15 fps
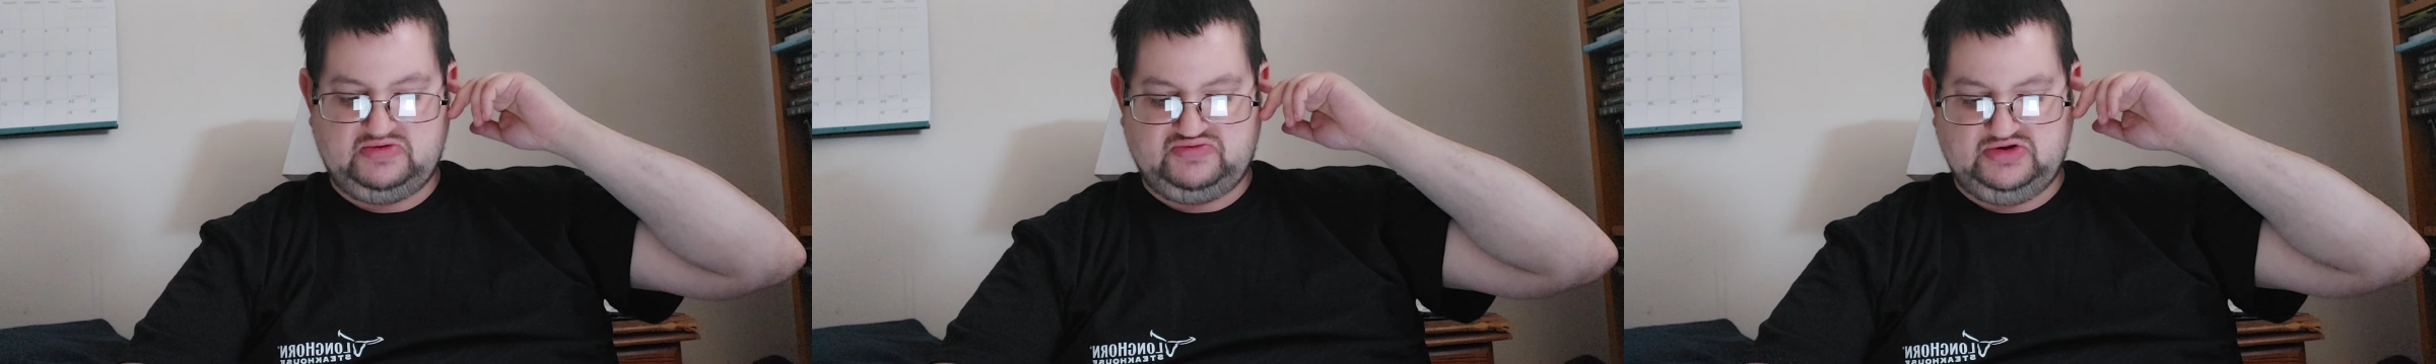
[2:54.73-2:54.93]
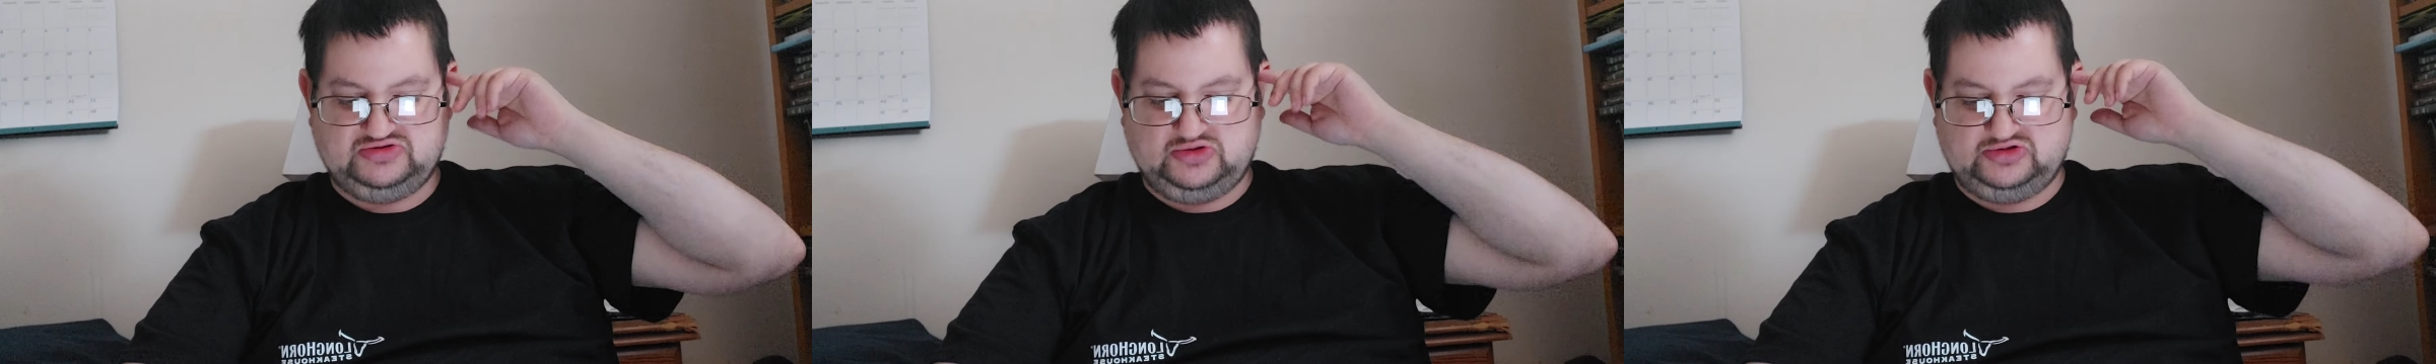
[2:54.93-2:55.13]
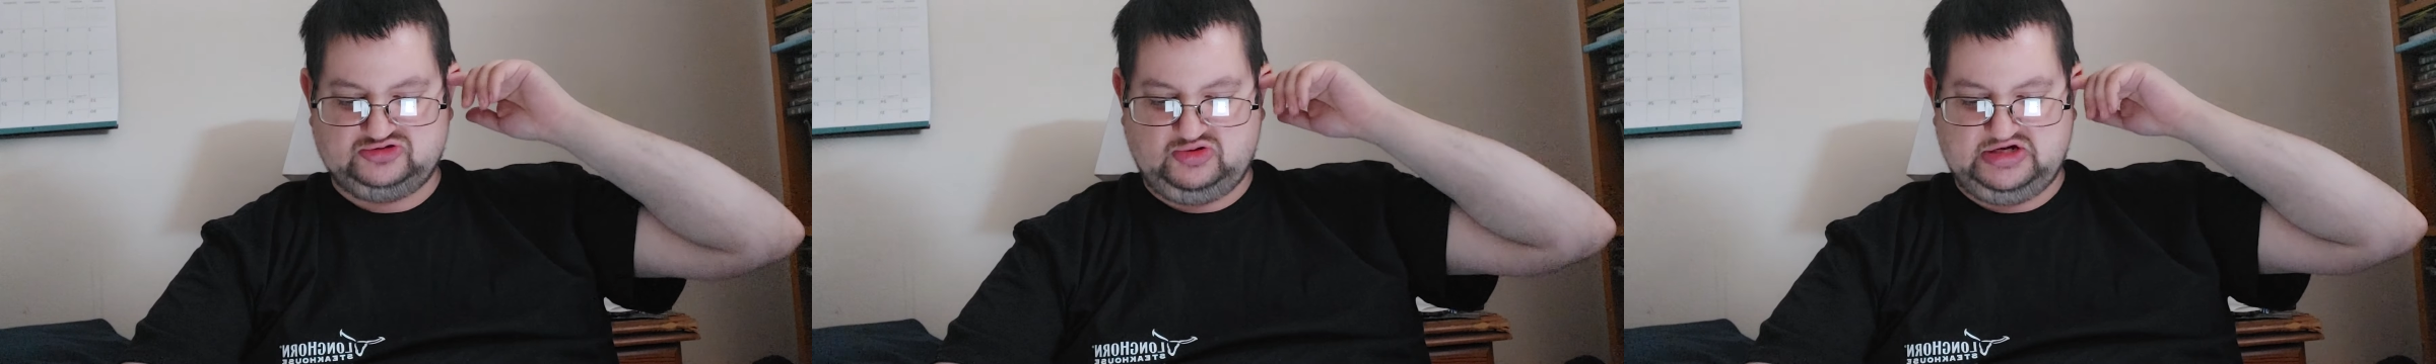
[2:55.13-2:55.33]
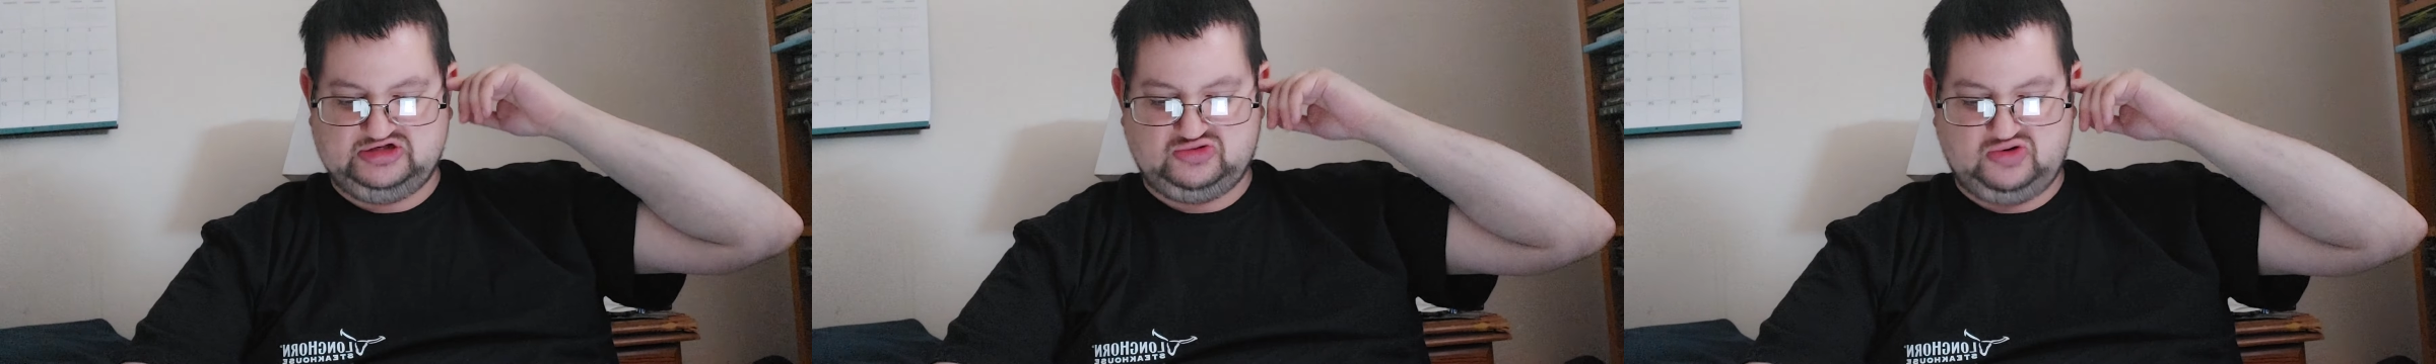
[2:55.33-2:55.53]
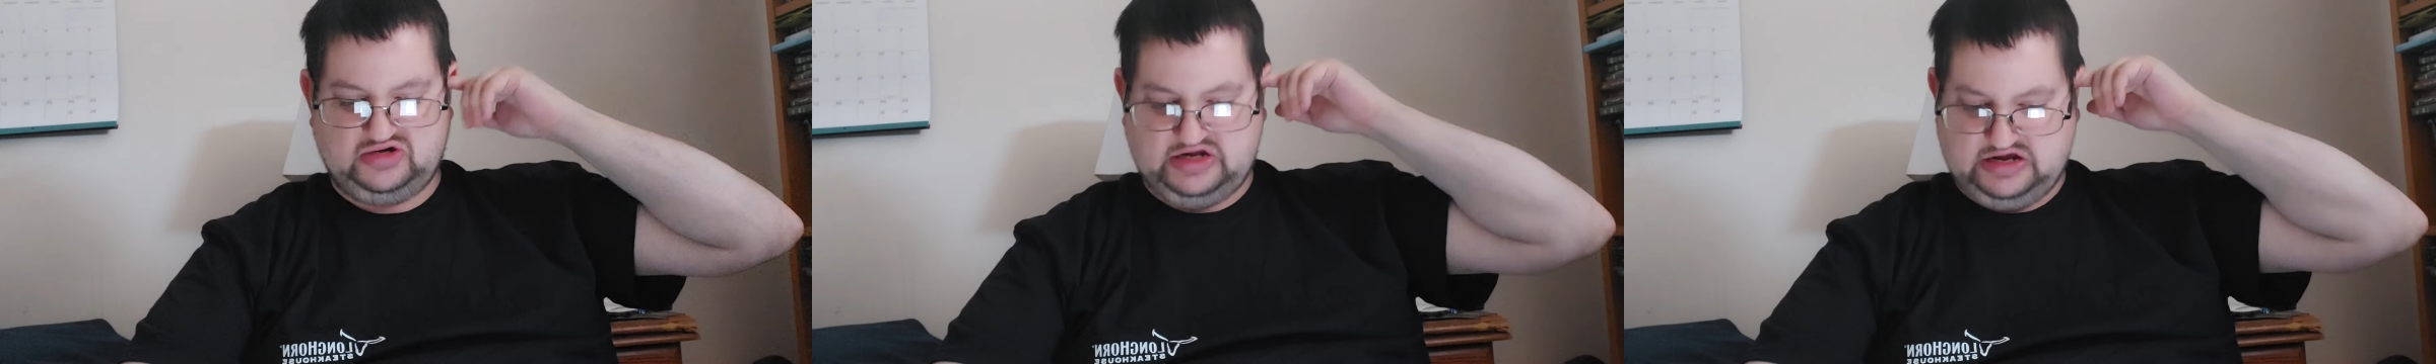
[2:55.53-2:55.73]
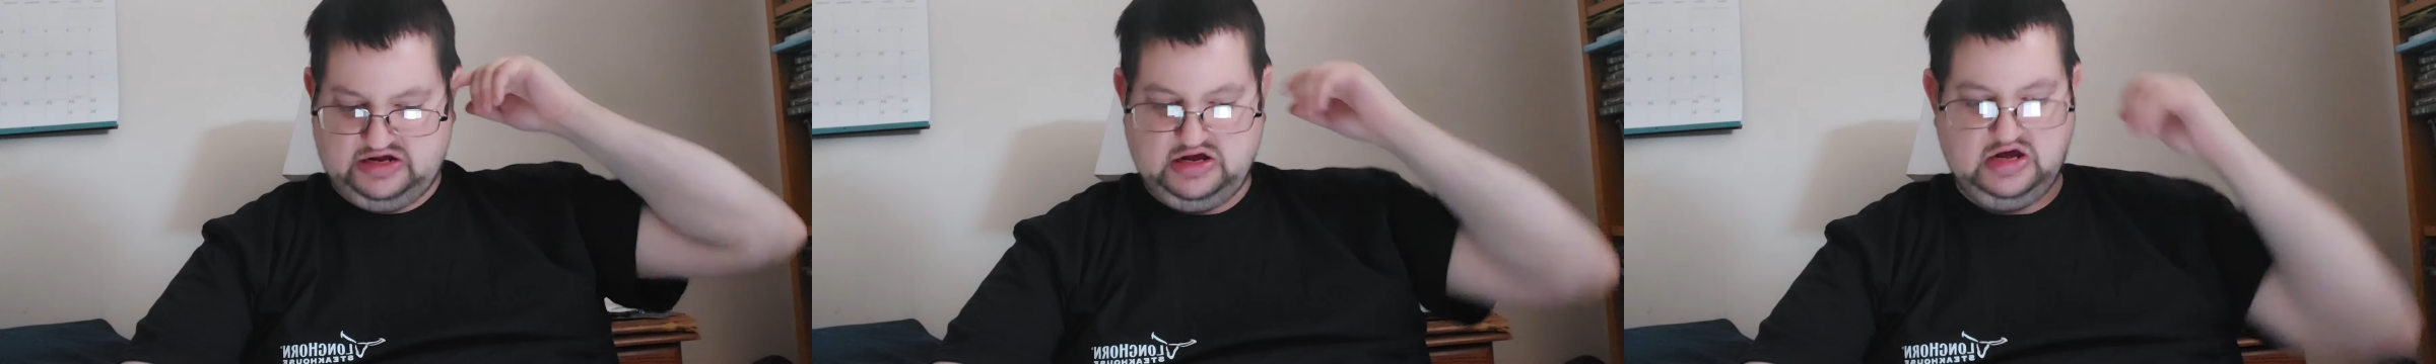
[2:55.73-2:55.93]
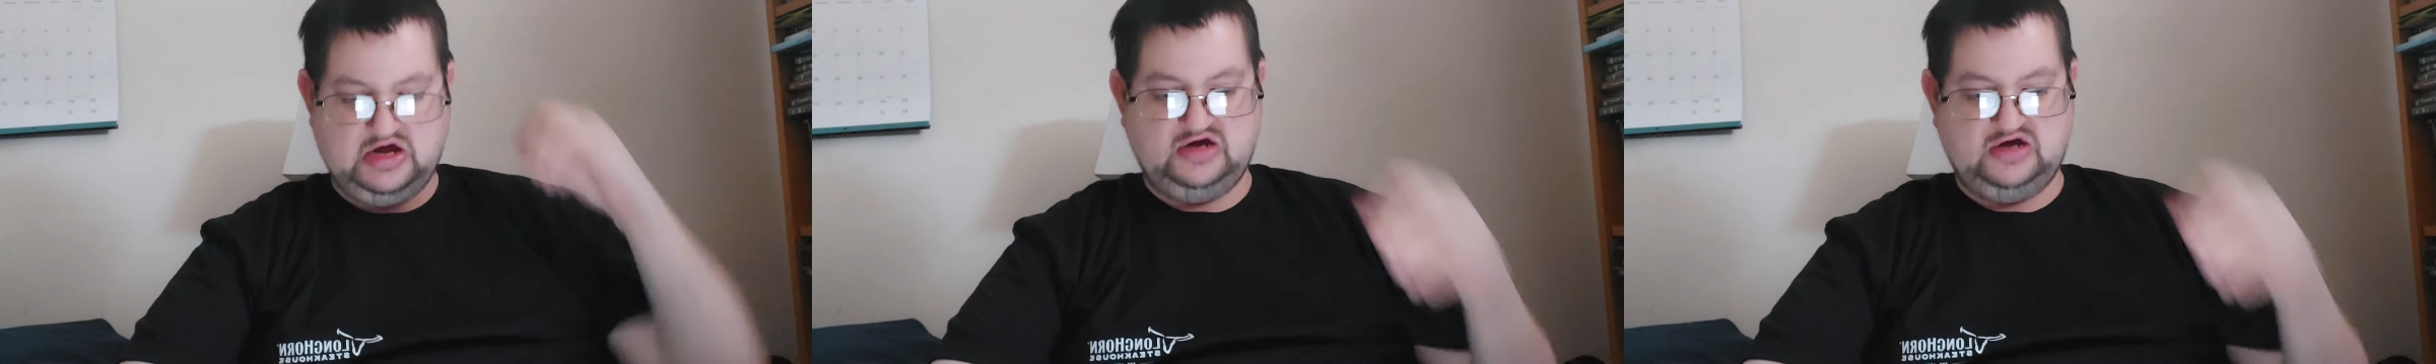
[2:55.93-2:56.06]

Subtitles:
refusal in 2020